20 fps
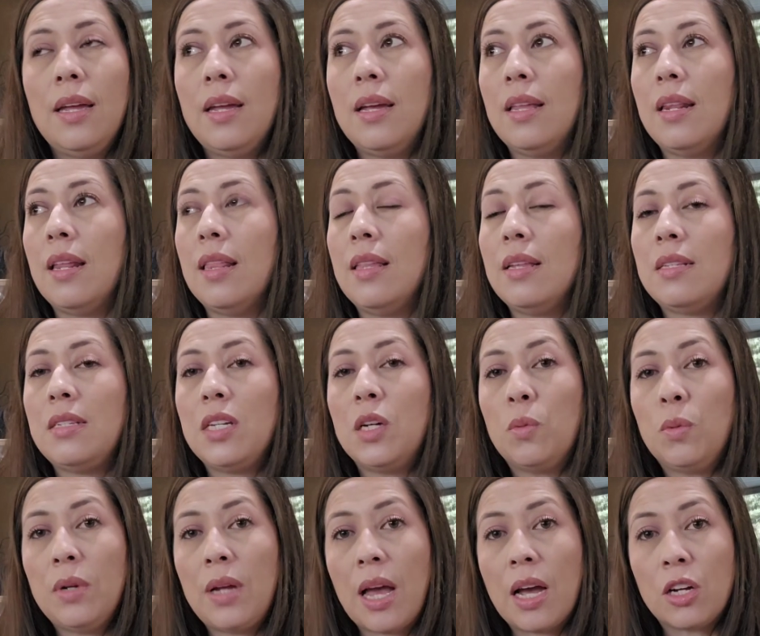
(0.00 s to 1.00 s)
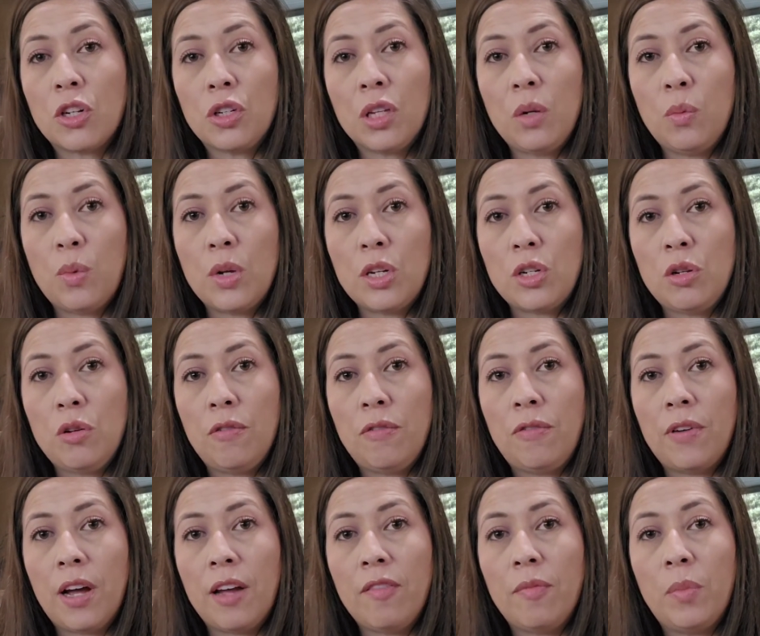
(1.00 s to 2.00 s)
And this year we actually went to
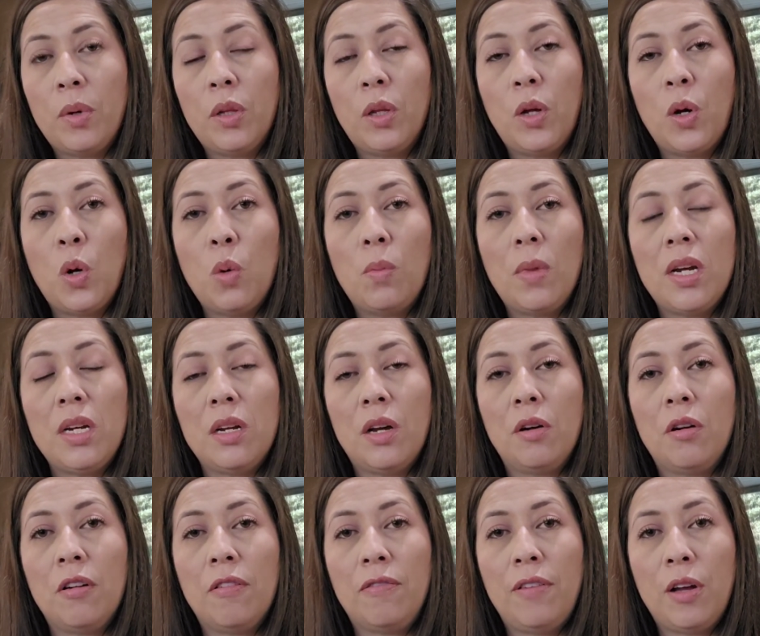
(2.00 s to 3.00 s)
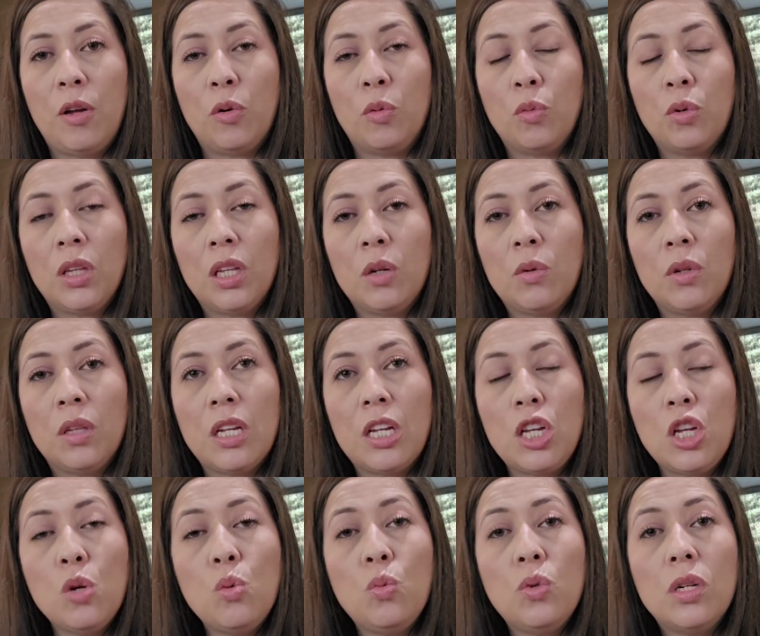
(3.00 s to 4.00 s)
Five Below. My daughter found really
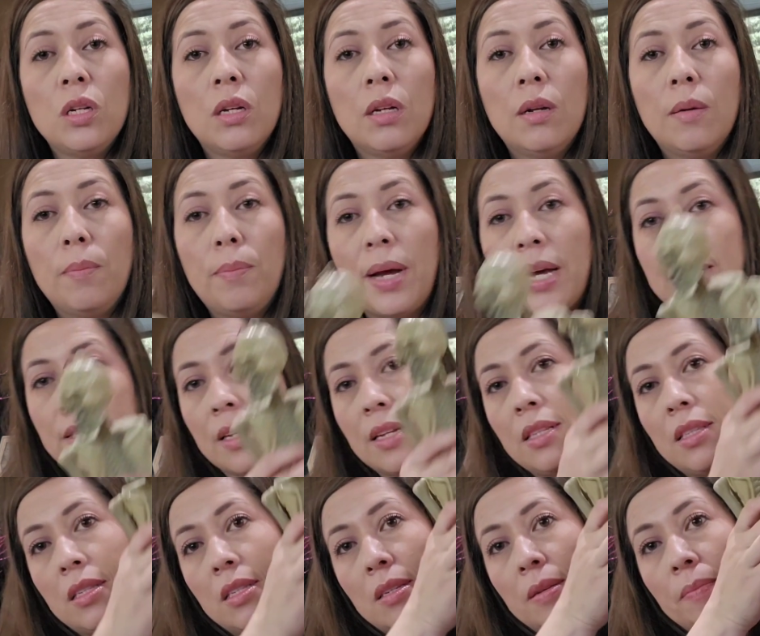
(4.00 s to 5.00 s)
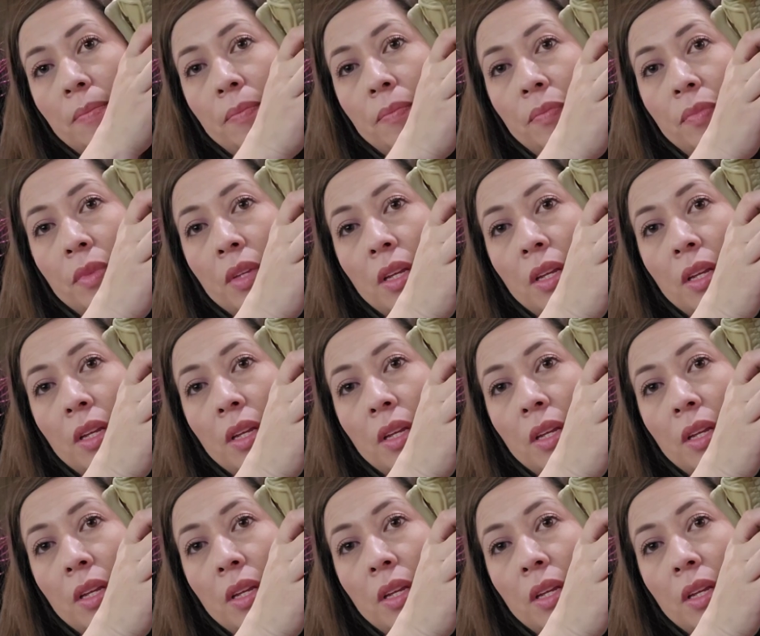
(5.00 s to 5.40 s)
cute baskets